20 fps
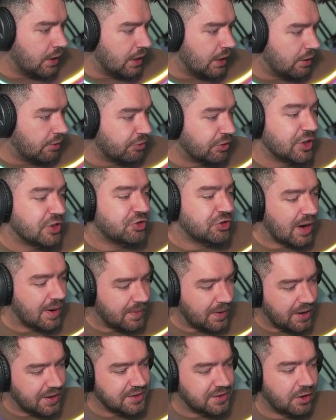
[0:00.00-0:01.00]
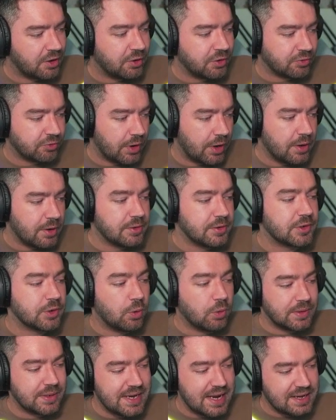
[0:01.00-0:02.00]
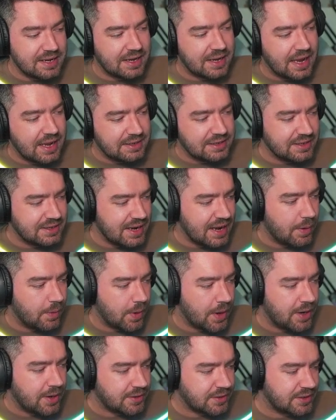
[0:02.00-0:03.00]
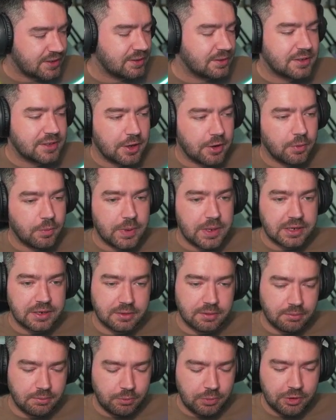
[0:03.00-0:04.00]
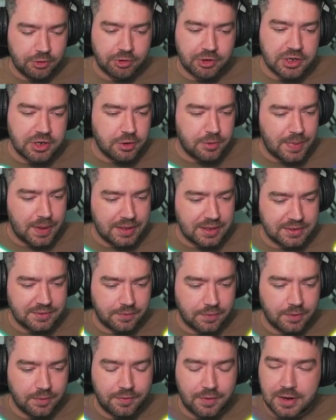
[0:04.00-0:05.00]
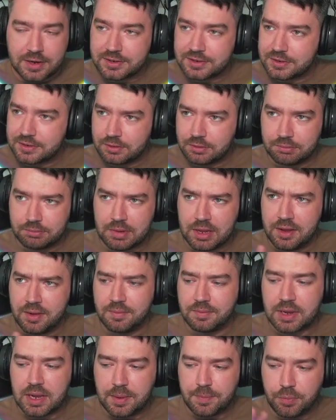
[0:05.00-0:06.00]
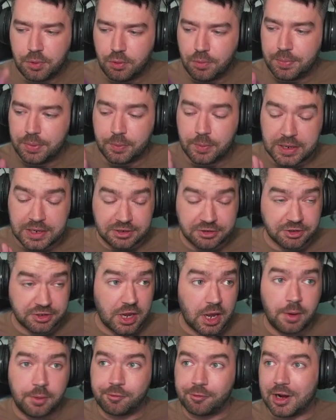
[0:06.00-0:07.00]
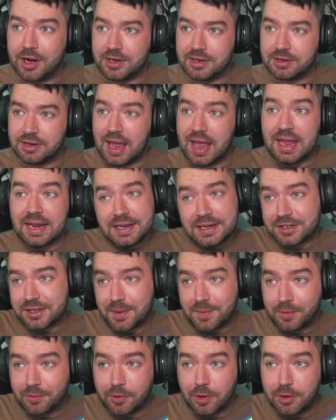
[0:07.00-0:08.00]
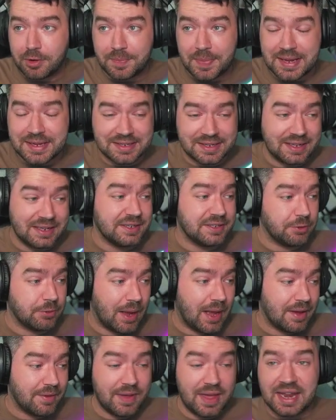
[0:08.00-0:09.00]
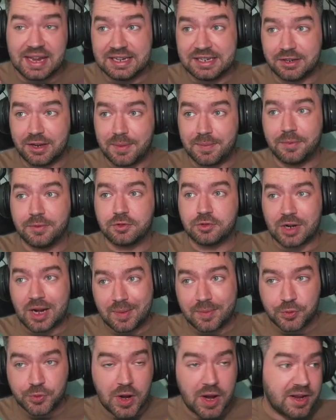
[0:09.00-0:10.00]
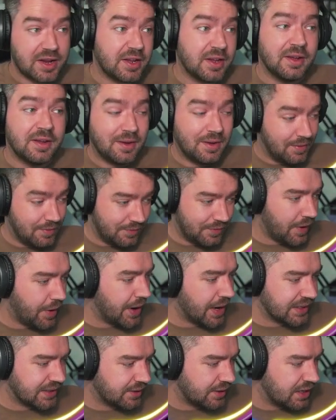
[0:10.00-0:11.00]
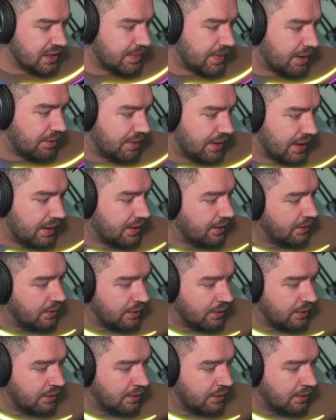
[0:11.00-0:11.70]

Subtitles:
Run tram lines on roads or dedicated networks. So we already knew about this from the first couple, but we can just upgrade any type of road basically to have any type of tram track. Very excited about that.